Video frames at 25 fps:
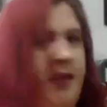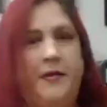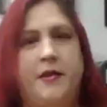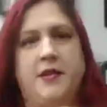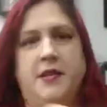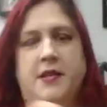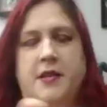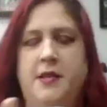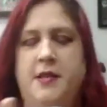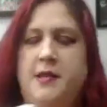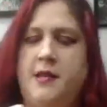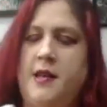and
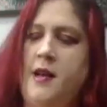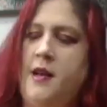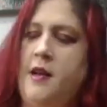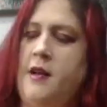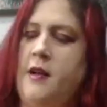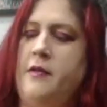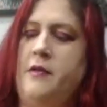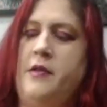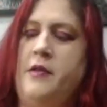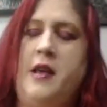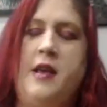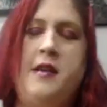this is
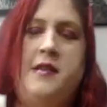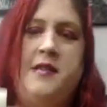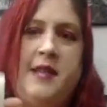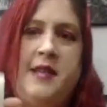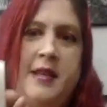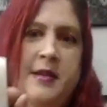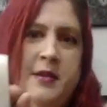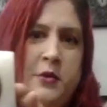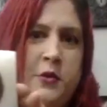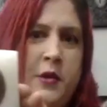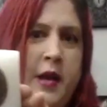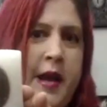the
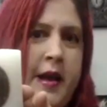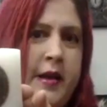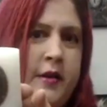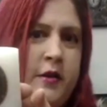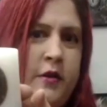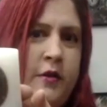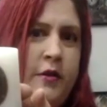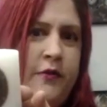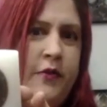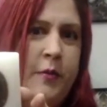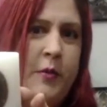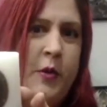Azazel
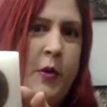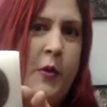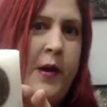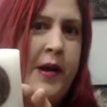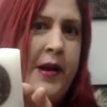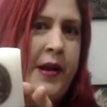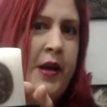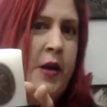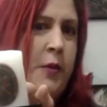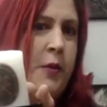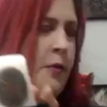candle from Goetic